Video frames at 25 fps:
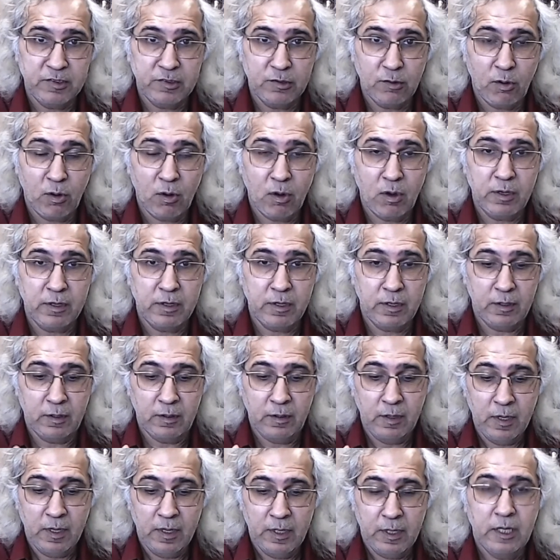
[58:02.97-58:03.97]
order
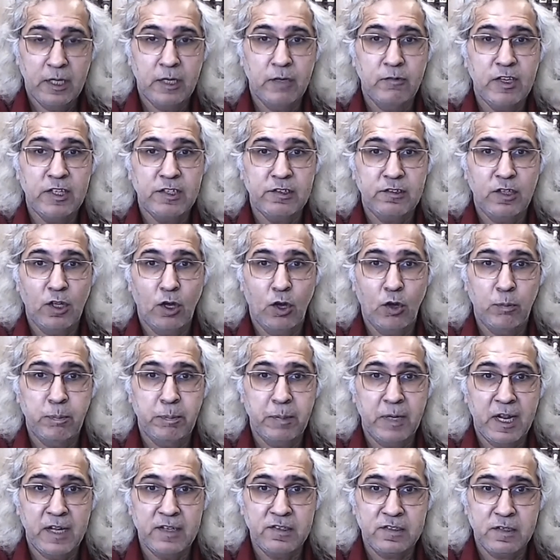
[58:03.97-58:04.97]
in which the
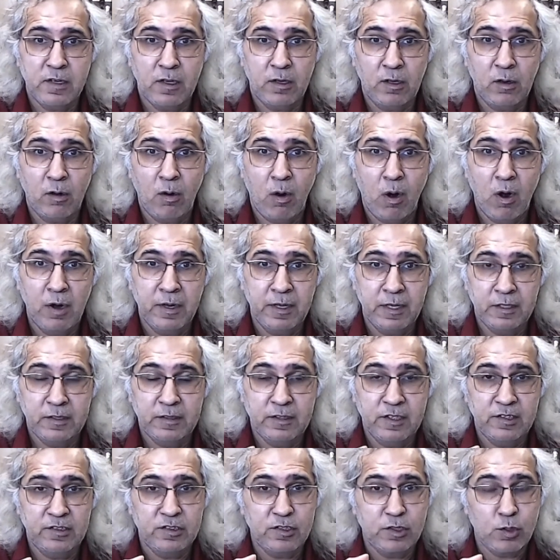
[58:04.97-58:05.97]
oppressed are caught in
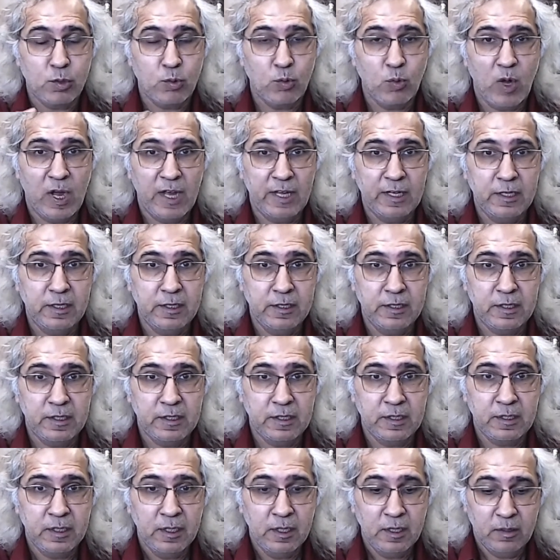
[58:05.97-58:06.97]
this
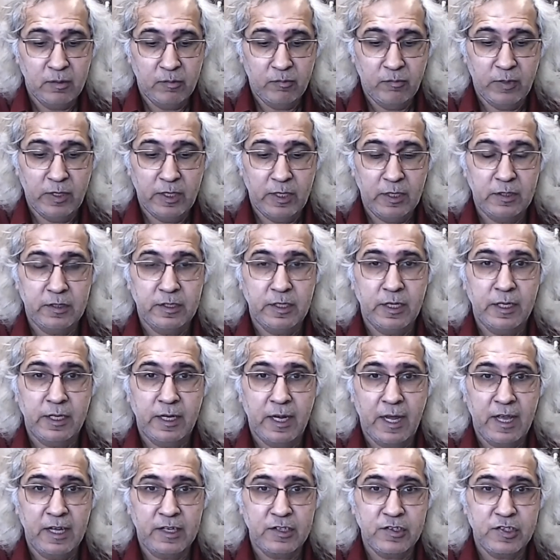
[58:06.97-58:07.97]
duality where their
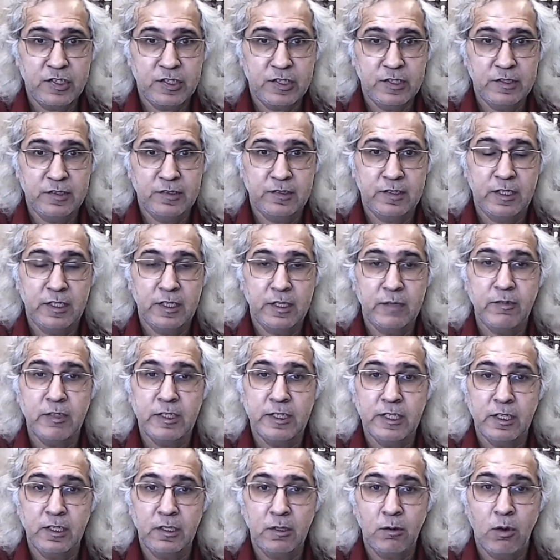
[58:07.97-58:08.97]
actions and even
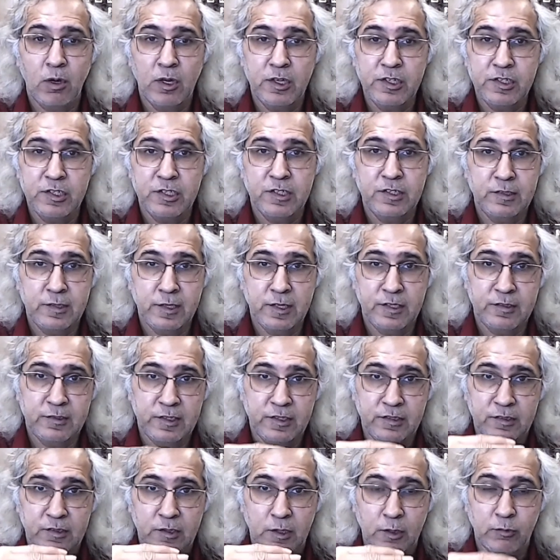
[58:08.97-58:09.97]
their consciousness
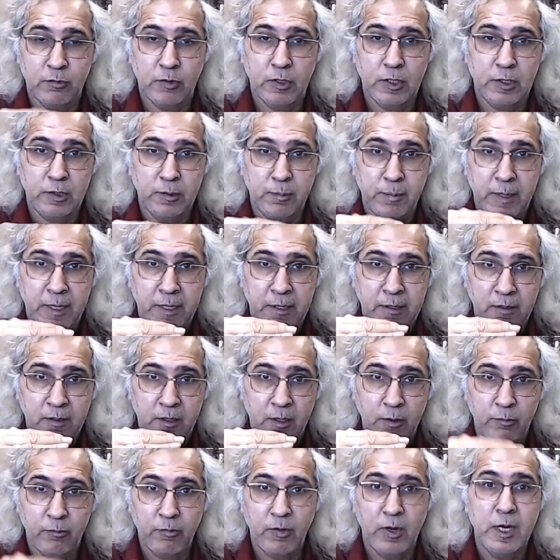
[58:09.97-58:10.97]
is governed by,
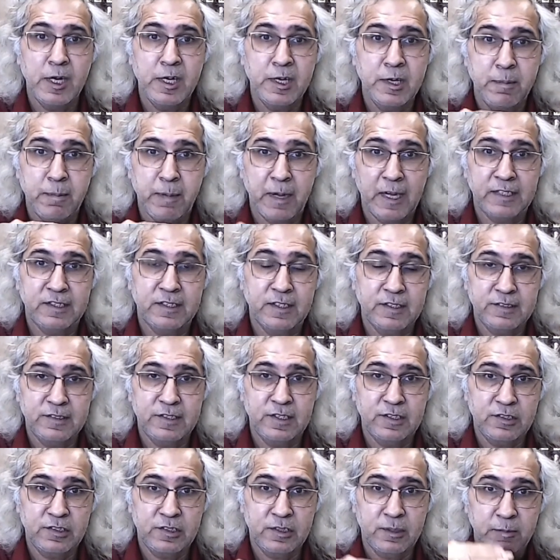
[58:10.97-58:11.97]
governed by the
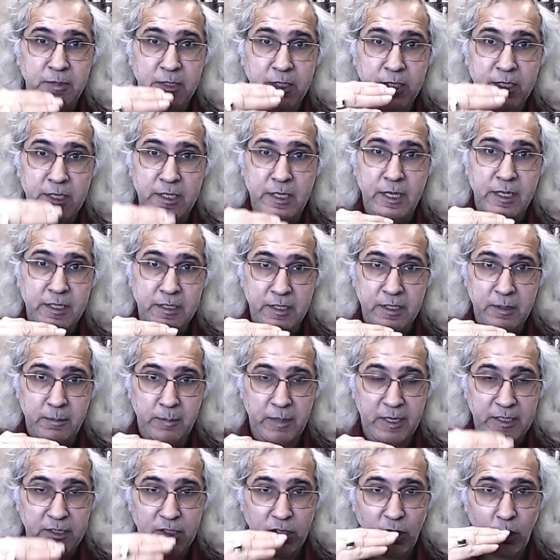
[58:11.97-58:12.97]
system created
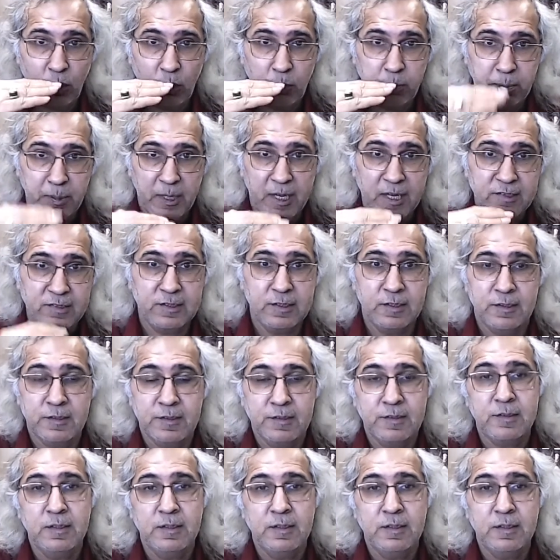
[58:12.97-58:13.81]
by the oppressors.